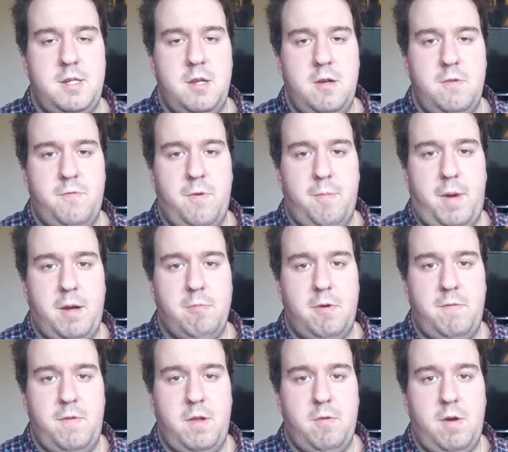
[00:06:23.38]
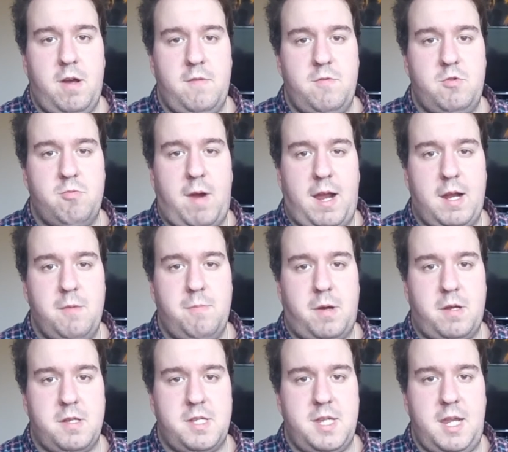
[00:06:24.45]
tuned for my review of Dragon
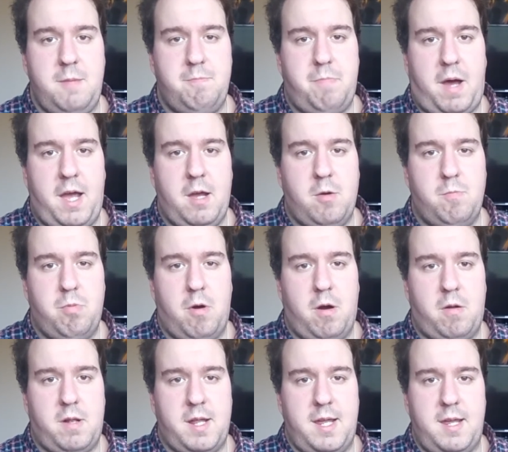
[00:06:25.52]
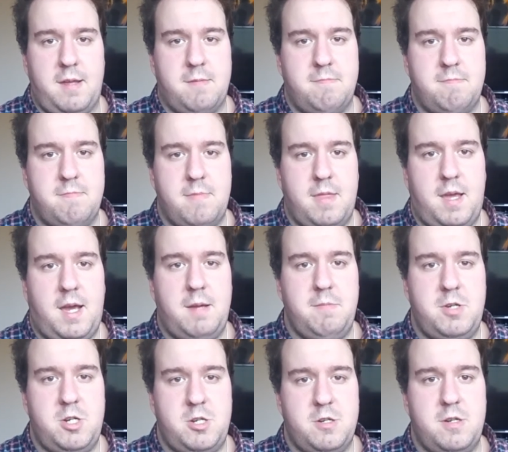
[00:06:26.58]
Ball Z Bio Broly. I'm
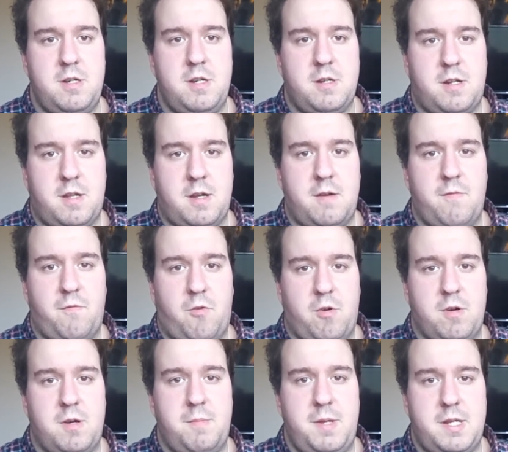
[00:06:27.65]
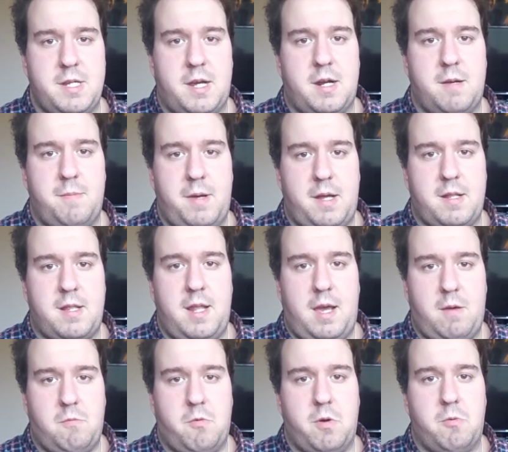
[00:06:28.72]
sure you're looking forward to me talking about
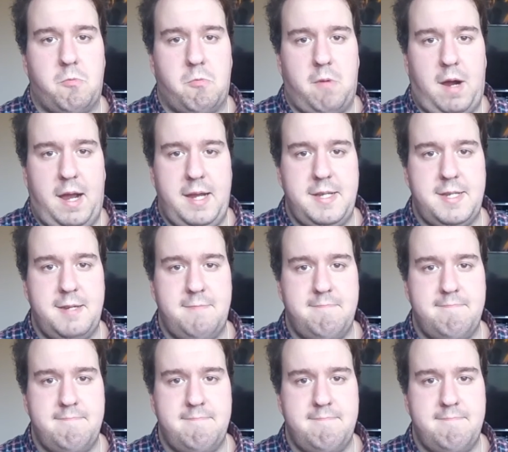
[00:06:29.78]
that one, right?